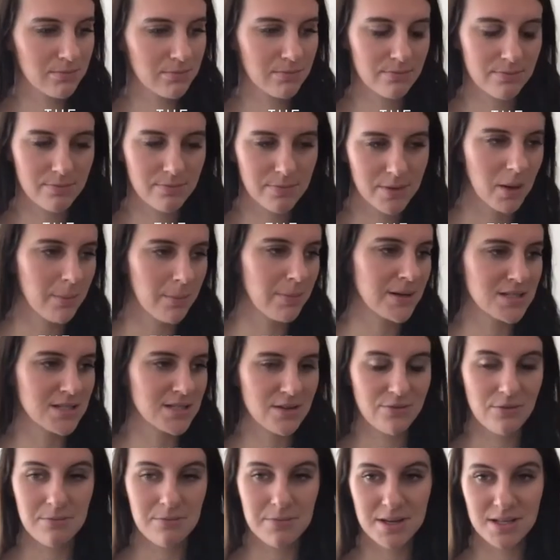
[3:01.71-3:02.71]
a couple of
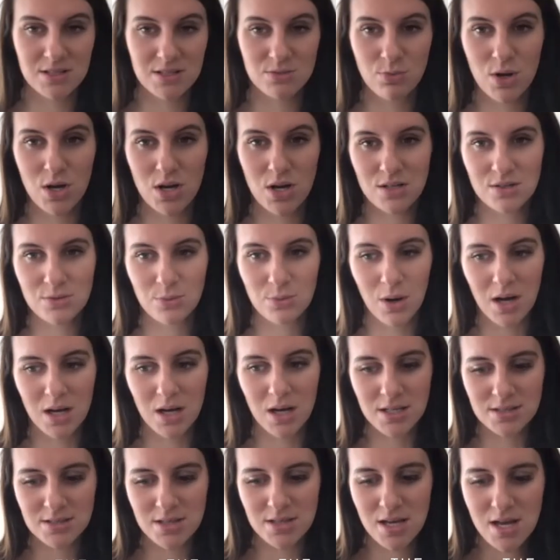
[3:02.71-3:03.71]
different bits
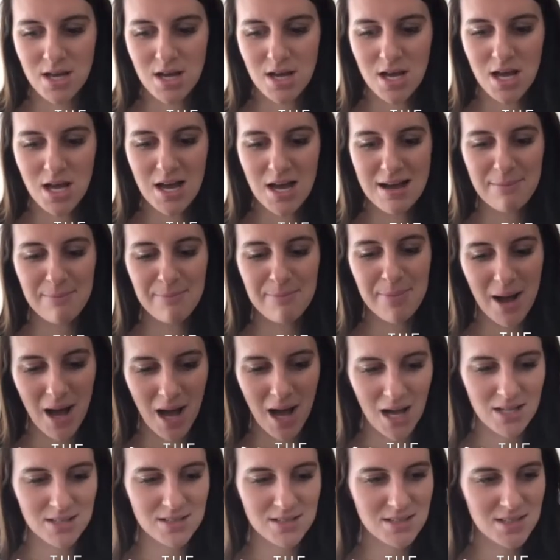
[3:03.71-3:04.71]
work-wise.
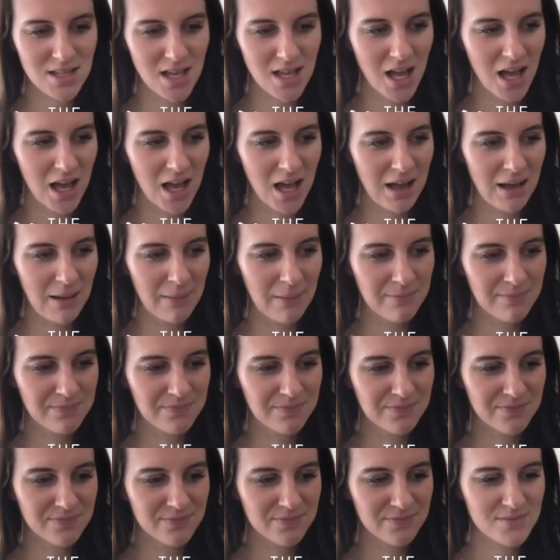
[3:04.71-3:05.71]
But
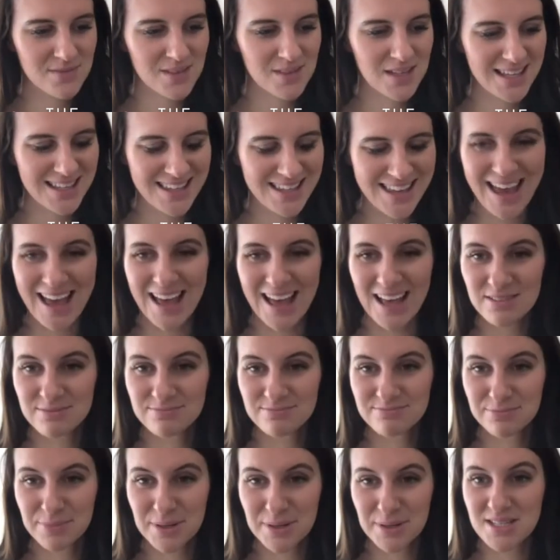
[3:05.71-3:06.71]
yeah,
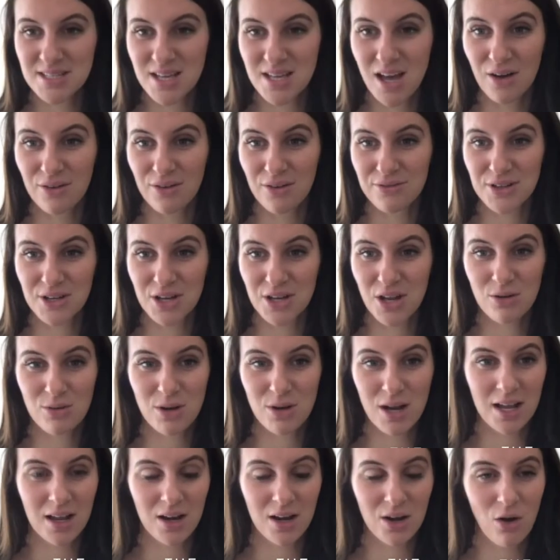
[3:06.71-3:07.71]
pretty tough,
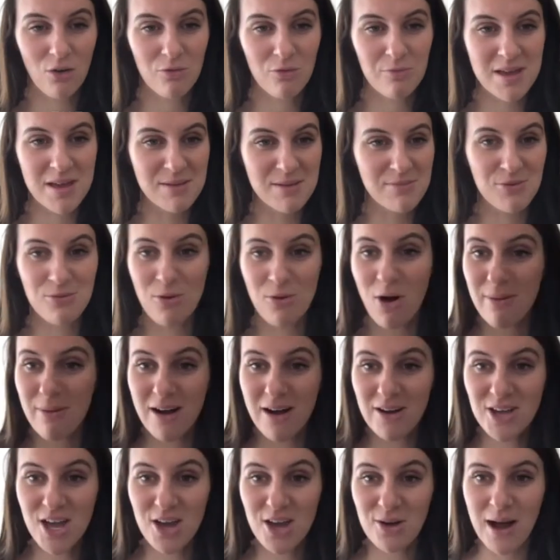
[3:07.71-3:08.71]
like a lot of people. What
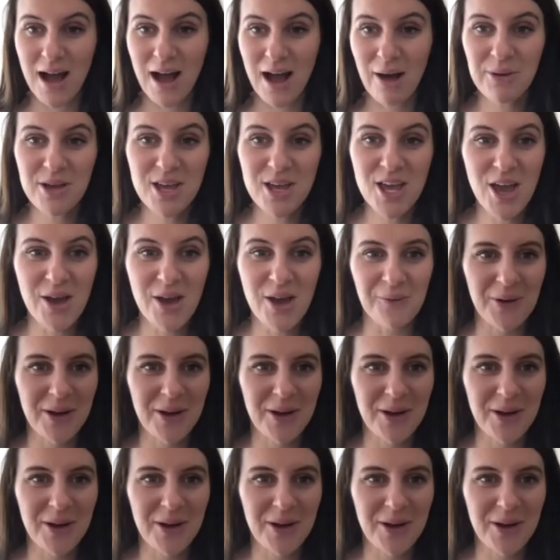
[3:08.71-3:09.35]
about you? How are you?